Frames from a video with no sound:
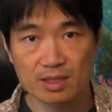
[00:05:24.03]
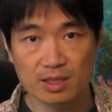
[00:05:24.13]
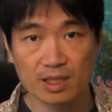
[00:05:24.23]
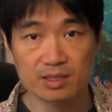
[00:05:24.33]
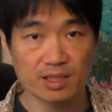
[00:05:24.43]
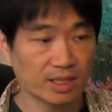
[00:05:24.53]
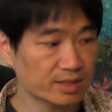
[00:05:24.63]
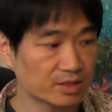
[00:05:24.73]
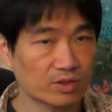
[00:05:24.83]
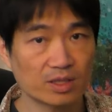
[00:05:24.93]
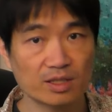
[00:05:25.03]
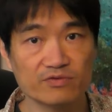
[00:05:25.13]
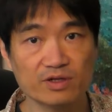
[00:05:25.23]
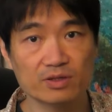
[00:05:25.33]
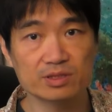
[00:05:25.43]
And his or her
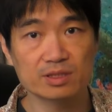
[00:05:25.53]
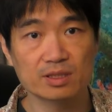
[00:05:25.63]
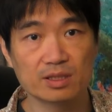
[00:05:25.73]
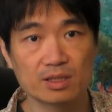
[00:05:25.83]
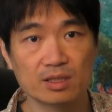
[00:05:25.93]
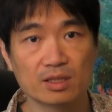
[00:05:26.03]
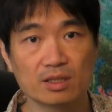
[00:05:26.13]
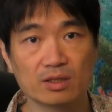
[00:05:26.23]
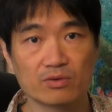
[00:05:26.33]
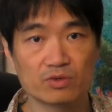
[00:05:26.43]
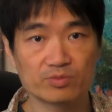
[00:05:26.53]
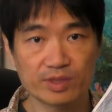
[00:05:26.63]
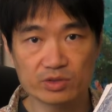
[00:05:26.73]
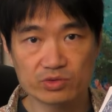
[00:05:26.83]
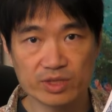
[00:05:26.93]
votes will
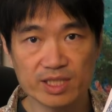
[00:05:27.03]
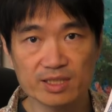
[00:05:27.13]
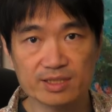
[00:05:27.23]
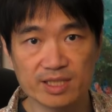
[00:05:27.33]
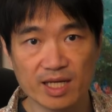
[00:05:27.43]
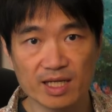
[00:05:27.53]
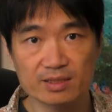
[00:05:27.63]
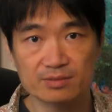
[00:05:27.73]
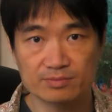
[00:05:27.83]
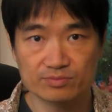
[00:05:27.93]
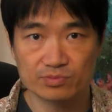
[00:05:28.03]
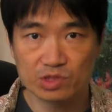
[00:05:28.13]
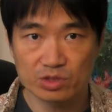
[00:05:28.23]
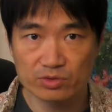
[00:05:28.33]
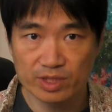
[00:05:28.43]
be reassigned
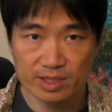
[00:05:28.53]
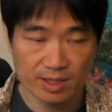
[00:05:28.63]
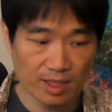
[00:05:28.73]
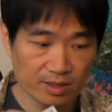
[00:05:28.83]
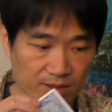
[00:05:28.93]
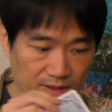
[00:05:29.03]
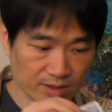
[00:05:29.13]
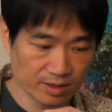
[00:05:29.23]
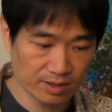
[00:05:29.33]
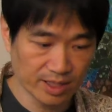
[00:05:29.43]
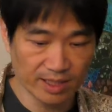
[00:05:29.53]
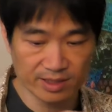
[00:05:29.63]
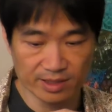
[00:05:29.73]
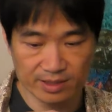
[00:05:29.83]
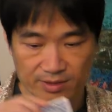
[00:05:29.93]
to these other
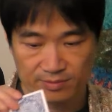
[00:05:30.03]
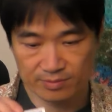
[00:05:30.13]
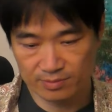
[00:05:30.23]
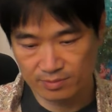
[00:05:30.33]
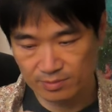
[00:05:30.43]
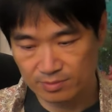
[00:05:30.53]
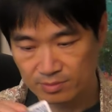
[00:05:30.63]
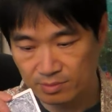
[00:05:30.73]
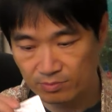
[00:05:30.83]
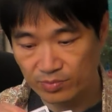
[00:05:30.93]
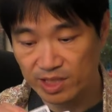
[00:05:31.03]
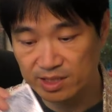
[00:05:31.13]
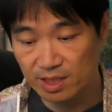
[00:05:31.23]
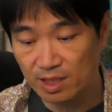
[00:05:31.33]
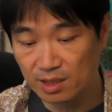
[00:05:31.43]
candidates
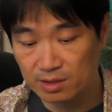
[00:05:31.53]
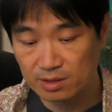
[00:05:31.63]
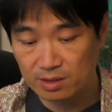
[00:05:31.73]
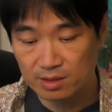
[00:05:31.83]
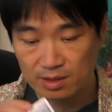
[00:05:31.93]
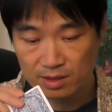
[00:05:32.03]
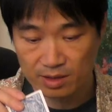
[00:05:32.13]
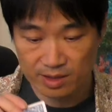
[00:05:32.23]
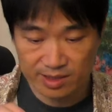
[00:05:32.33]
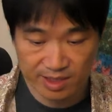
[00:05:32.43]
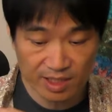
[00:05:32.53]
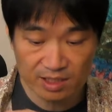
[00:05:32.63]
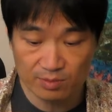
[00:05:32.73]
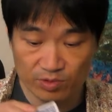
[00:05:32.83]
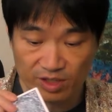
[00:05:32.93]
based on their
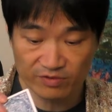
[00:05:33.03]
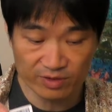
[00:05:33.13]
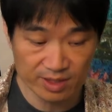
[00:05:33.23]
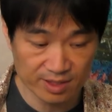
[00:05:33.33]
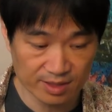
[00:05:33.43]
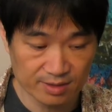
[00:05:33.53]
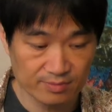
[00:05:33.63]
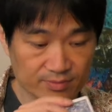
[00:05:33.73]
second preferences.